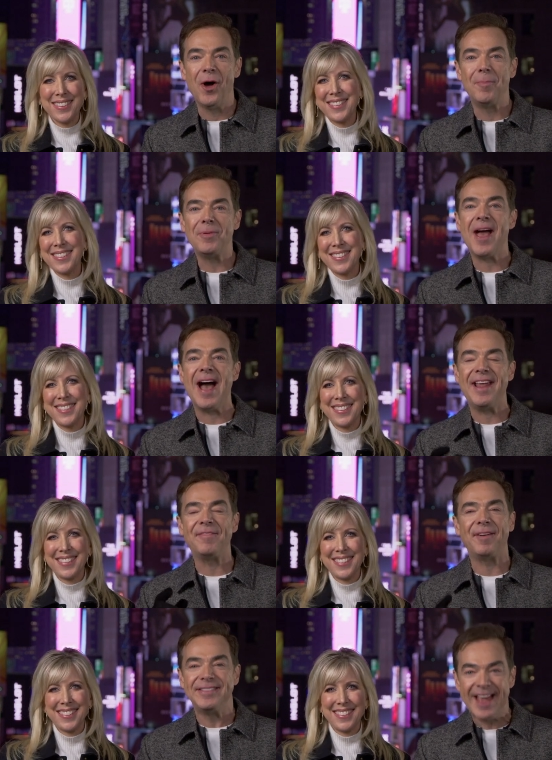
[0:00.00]
Speaker 1: hope you had a
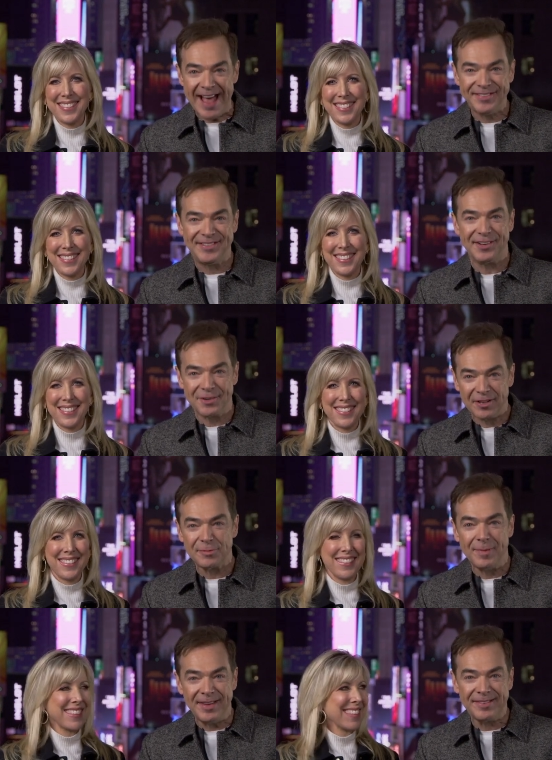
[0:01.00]
fantastic
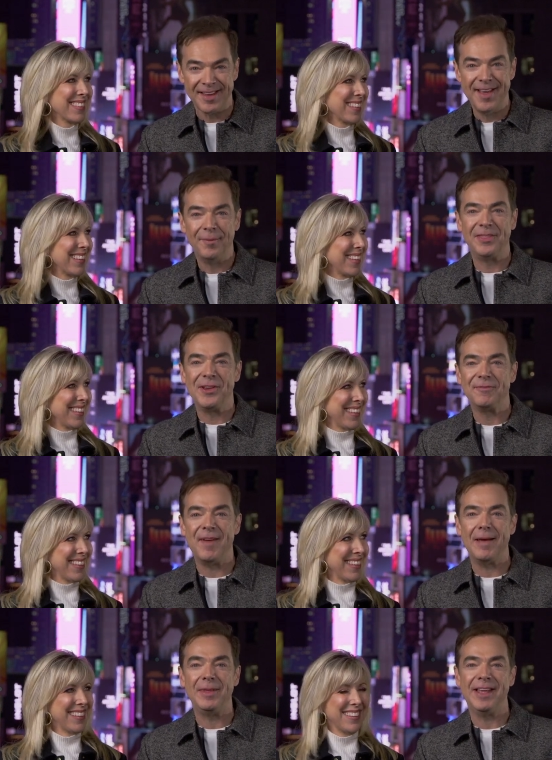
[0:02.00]
Christmas with your
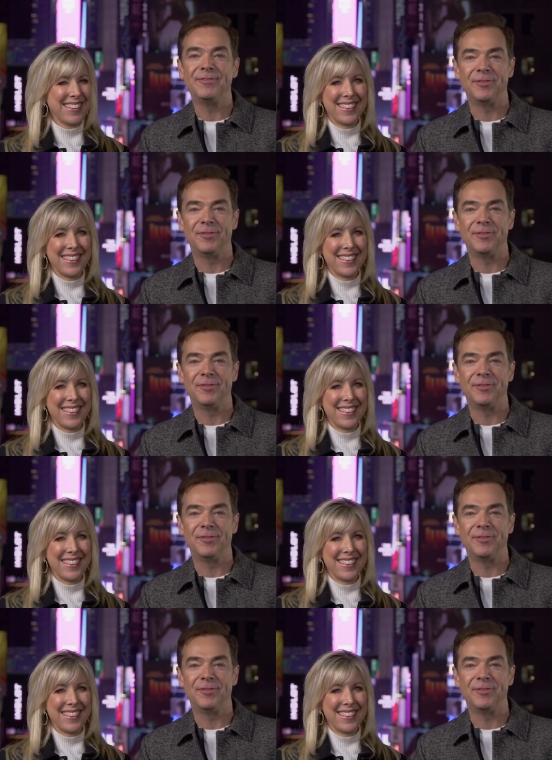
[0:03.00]
family and